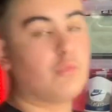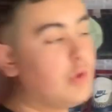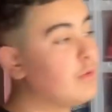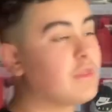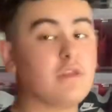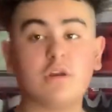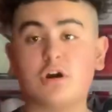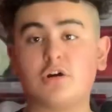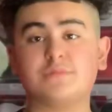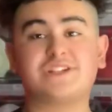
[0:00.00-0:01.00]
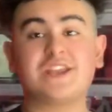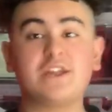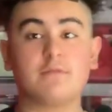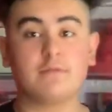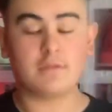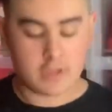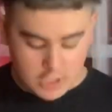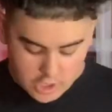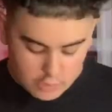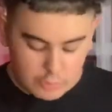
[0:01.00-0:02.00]
We was in Champs.
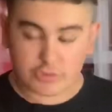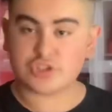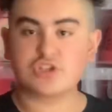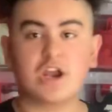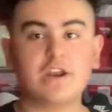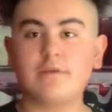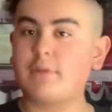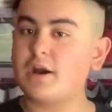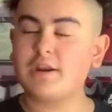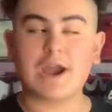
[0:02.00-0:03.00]
We was trying them on.